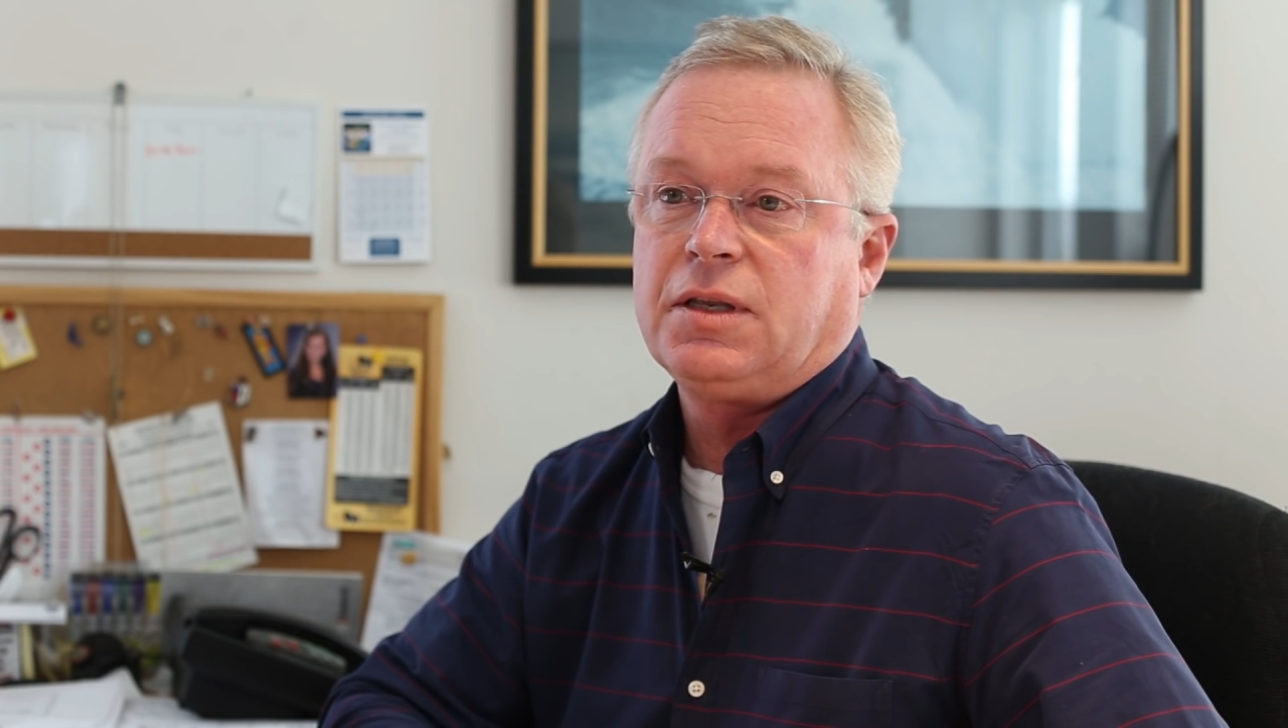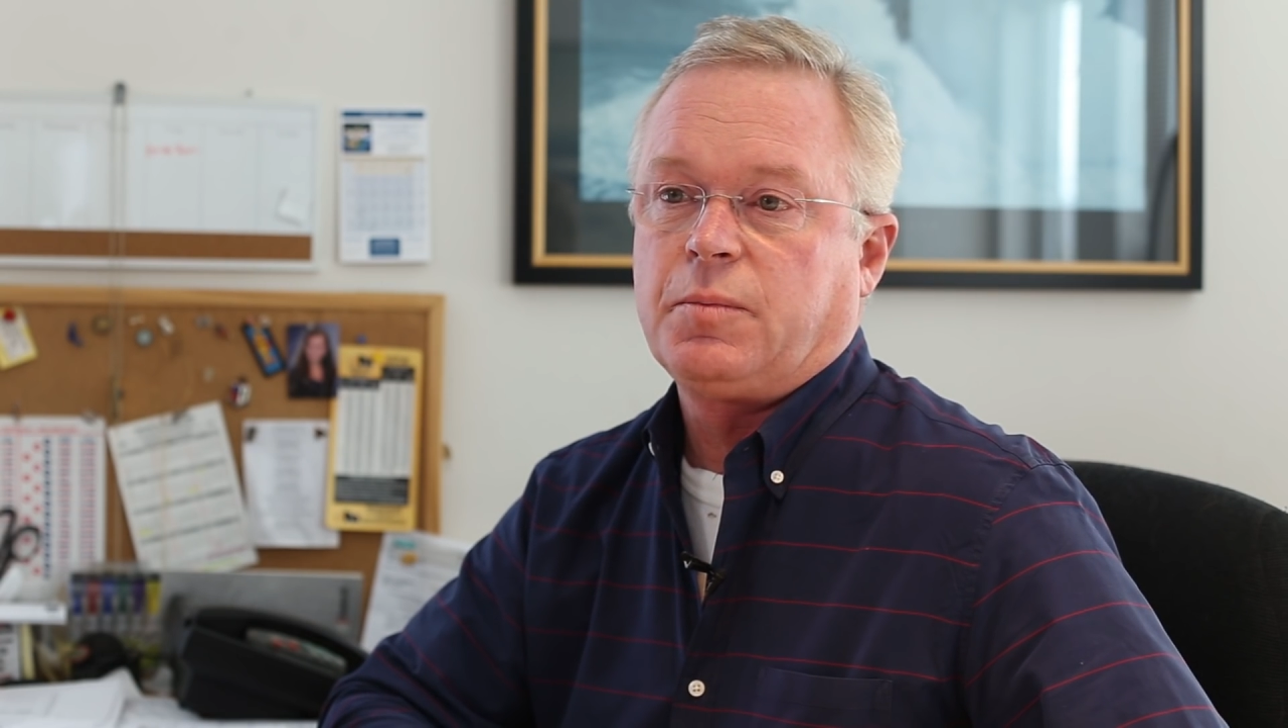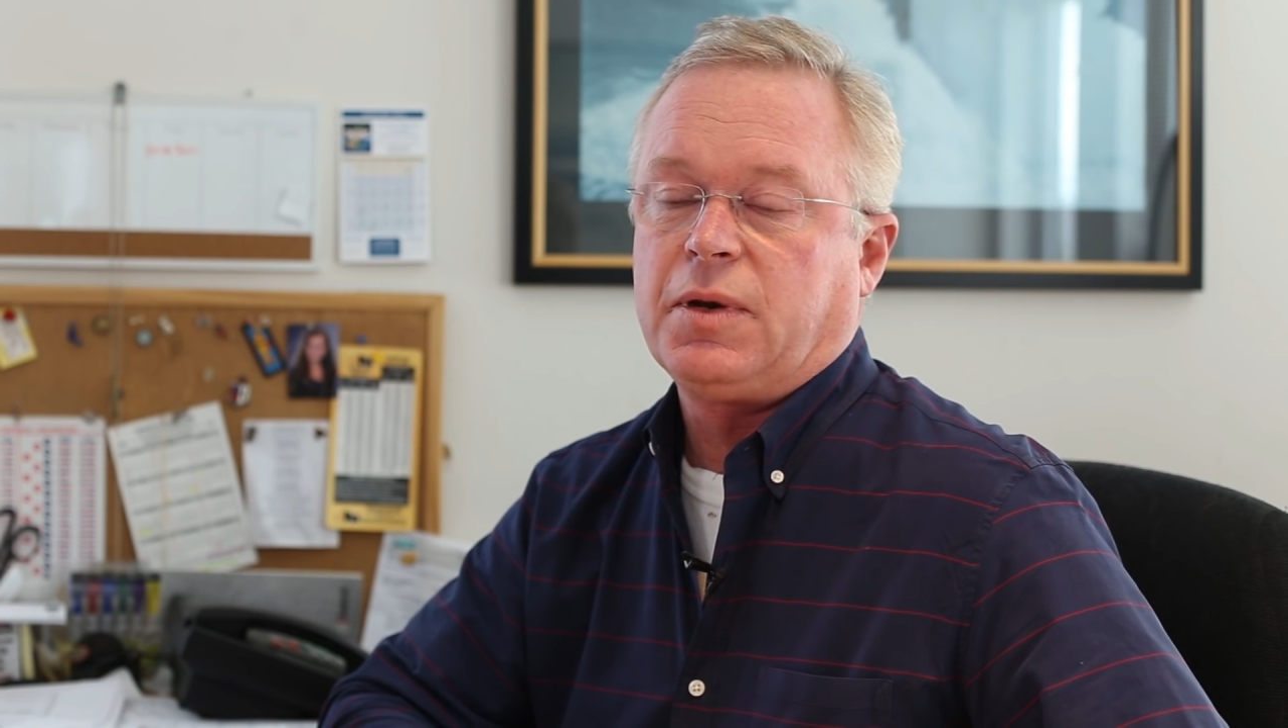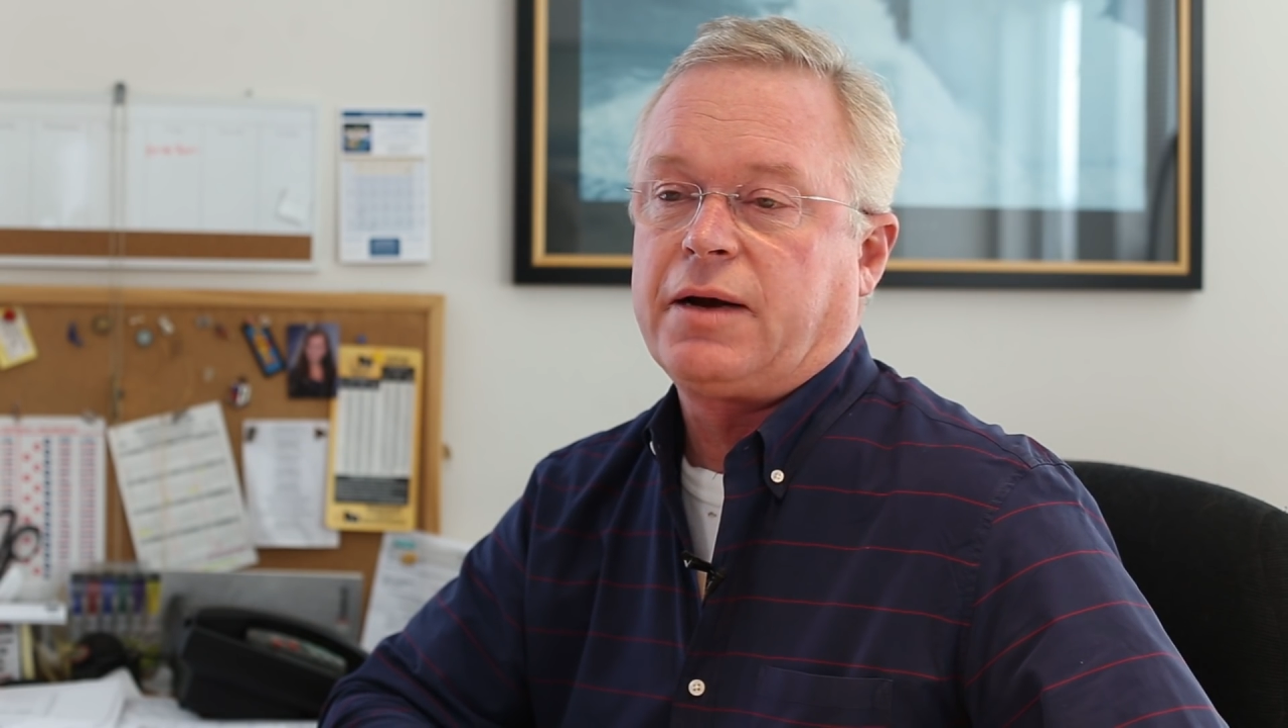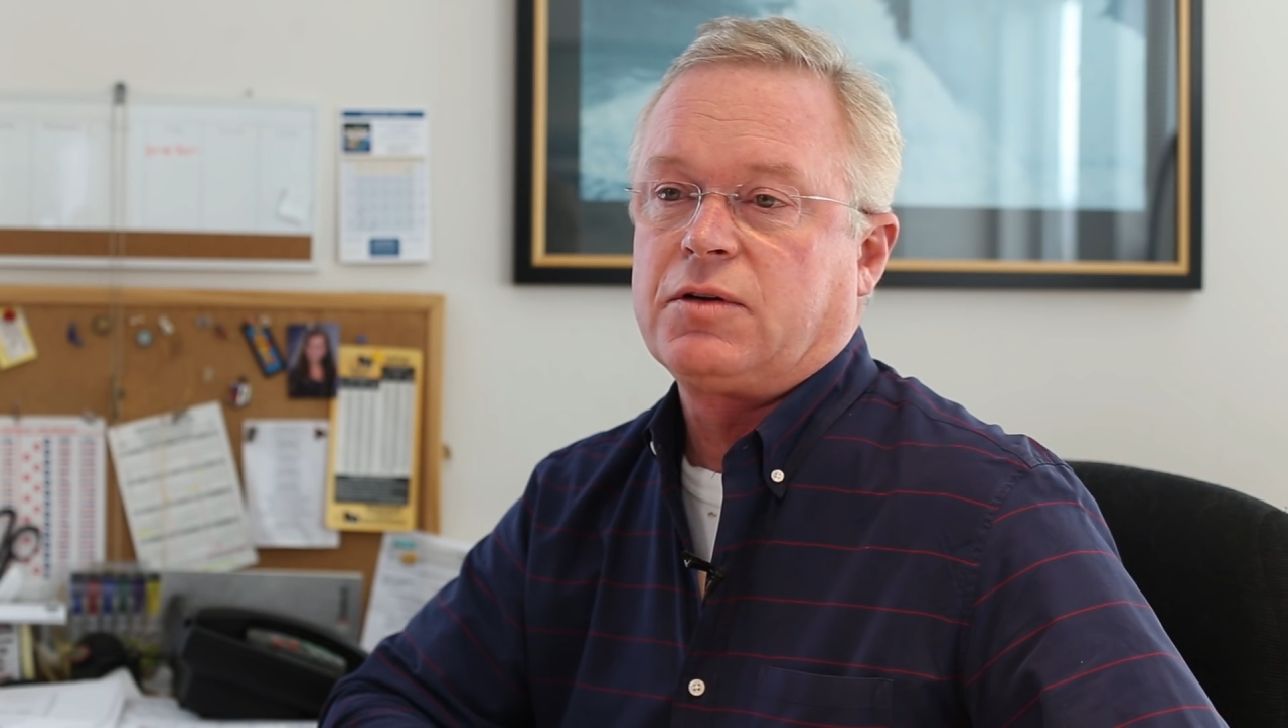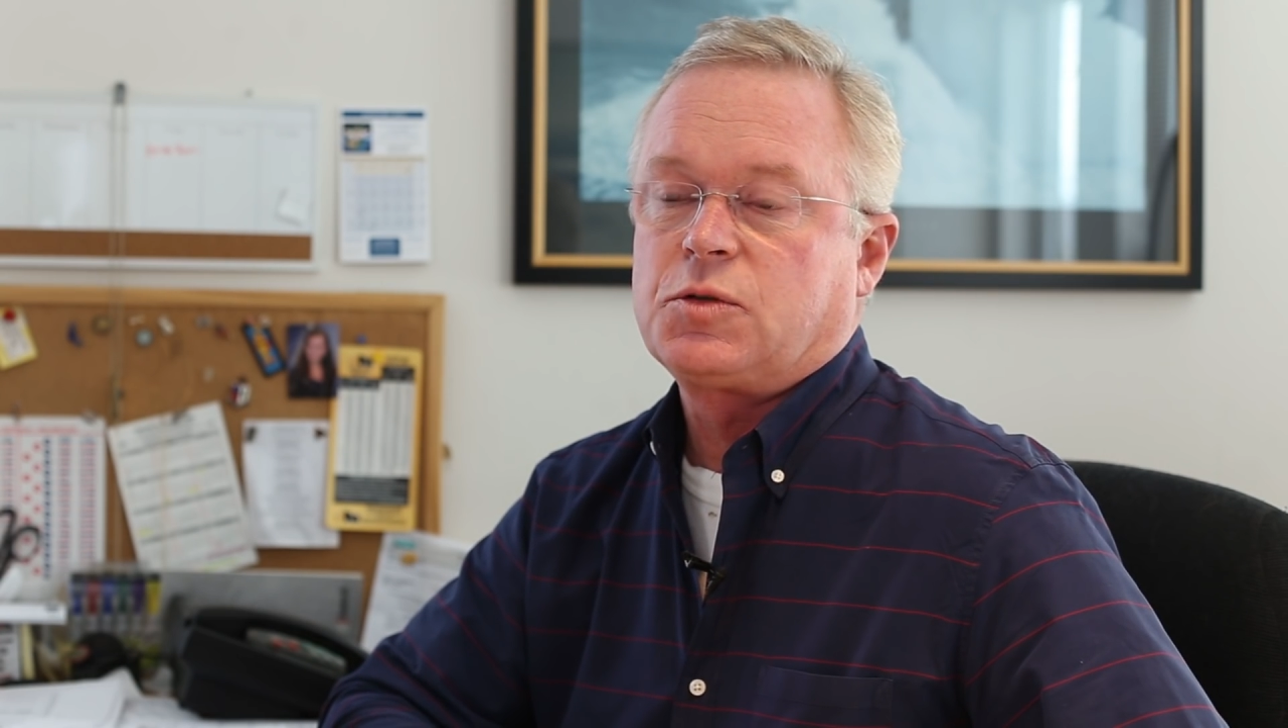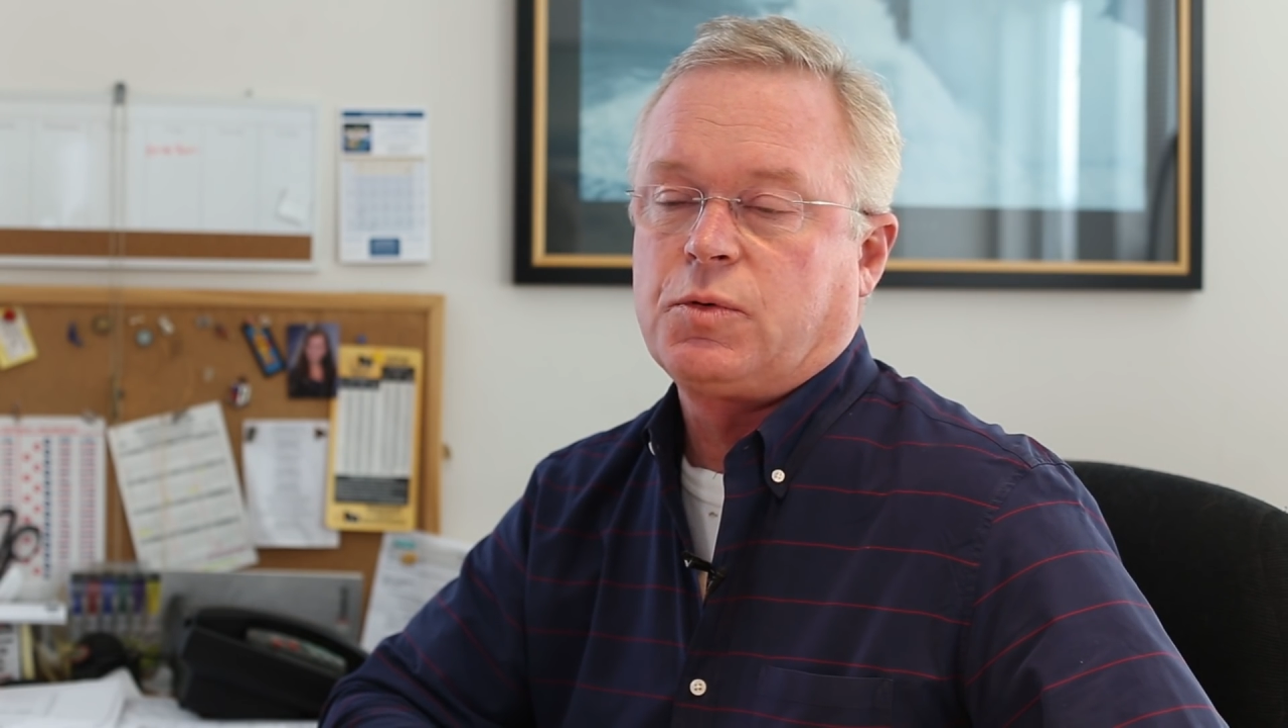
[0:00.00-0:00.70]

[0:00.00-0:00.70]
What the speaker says: at the Polaris